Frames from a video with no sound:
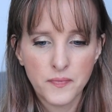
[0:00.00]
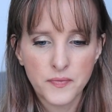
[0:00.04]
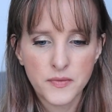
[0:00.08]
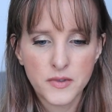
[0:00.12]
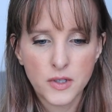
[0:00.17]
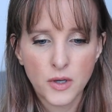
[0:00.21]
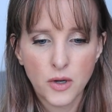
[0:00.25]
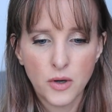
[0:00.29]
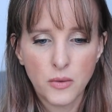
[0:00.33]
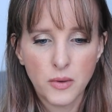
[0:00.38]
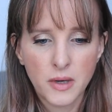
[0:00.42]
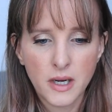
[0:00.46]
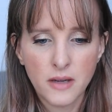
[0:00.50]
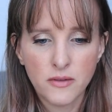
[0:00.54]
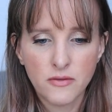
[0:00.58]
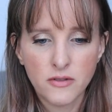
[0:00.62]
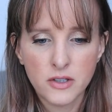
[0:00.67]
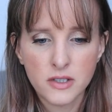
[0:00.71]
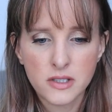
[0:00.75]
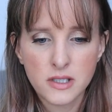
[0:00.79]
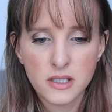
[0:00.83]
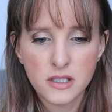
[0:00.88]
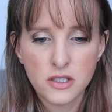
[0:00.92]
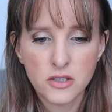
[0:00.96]
So when I
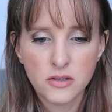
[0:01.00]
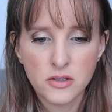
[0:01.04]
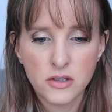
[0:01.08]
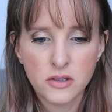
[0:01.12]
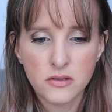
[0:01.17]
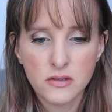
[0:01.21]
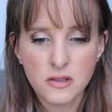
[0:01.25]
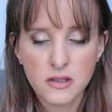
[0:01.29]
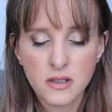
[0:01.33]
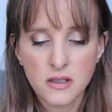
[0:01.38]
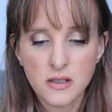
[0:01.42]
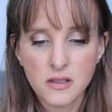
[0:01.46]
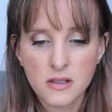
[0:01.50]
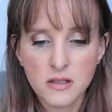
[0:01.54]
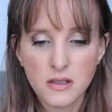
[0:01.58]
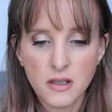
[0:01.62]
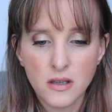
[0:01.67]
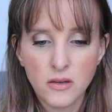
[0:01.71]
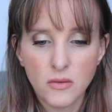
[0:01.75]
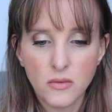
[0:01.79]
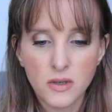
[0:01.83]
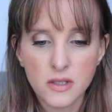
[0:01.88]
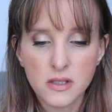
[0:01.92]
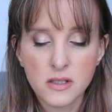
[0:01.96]
first introduced this,
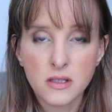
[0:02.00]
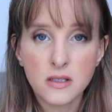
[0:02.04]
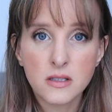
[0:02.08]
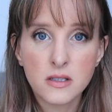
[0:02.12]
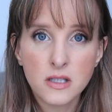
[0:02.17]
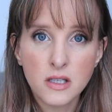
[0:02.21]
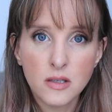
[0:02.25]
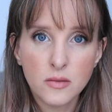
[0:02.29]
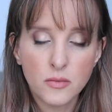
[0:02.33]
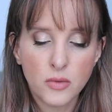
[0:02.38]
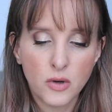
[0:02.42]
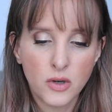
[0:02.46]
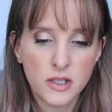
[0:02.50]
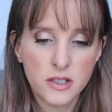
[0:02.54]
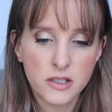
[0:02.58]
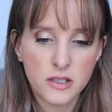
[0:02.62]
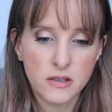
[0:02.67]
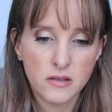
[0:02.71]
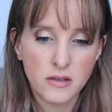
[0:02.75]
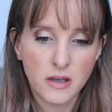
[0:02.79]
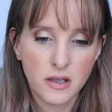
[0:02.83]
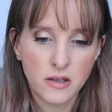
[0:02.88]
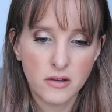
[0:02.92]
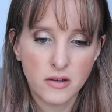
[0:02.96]
it was
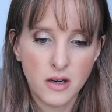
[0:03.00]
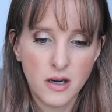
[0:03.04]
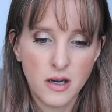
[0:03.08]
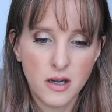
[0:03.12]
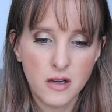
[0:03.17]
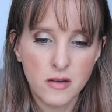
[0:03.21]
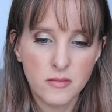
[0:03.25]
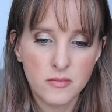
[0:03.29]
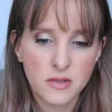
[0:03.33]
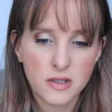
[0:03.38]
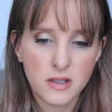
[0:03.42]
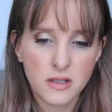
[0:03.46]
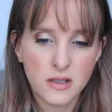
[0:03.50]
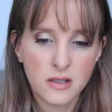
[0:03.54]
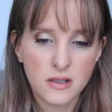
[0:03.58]
16.29 grams.